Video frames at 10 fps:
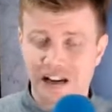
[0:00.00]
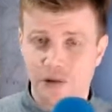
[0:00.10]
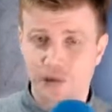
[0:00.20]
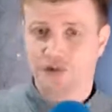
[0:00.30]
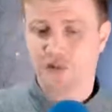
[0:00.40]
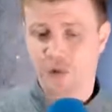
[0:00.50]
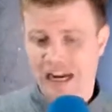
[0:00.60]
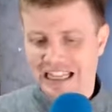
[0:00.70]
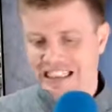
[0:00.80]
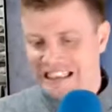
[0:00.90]
which for
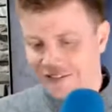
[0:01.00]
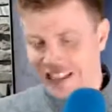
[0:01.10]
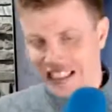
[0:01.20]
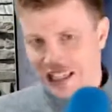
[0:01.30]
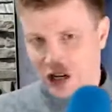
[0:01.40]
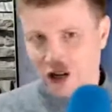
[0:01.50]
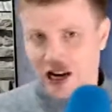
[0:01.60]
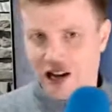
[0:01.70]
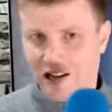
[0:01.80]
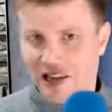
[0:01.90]
a
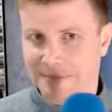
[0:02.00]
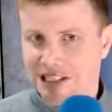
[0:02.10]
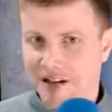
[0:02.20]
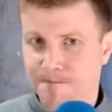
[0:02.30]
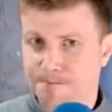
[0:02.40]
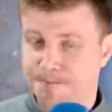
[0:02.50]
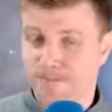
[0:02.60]
$1,700 laptop,